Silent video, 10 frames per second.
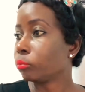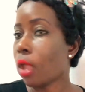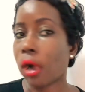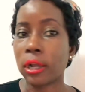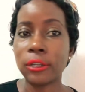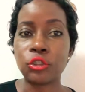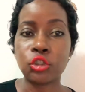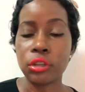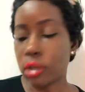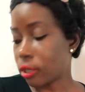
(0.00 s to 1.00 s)
I've got to show
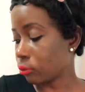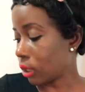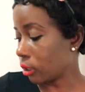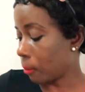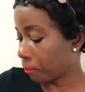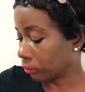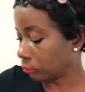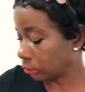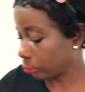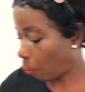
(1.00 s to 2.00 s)
you guys what I came back
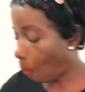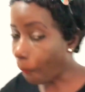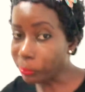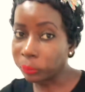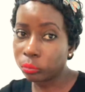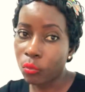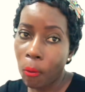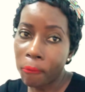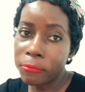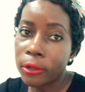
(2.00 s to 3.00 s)
with. Mm.
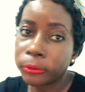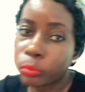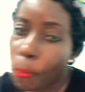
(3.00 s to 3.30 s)
Hold on.